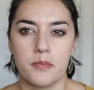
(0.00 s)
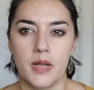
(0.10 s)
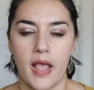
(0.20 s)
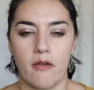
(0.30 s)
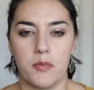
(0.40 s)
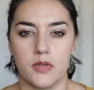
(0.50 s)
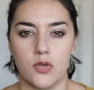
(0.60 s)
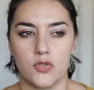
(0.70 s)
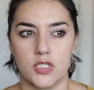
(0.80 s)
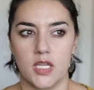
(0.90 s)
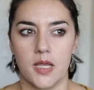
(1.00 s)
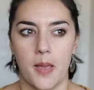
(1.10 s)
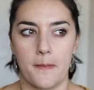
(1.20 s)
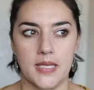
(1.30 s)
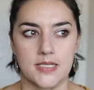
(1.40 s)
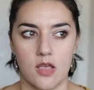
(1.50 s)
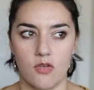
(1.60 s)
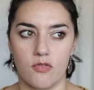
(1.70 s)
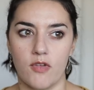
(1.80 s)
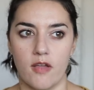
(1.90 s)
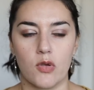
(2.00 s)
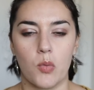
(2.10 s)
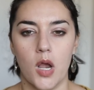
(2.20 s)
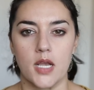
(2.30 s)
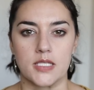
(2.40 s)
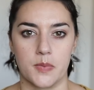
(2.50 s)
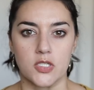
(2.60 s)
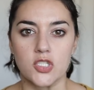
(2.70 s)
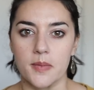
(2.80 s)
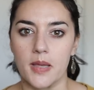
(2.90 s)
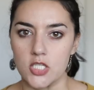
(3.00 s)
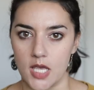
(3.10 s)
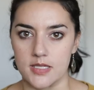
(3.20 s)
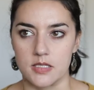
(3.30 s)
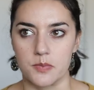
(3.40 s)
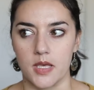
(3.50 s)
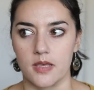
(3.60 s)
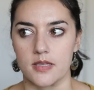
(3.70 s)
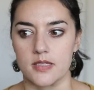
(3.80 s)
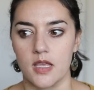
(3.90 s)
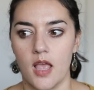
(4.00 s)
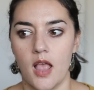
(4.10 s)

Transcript: But I have been lotioning myself everywhere, especially my chest, because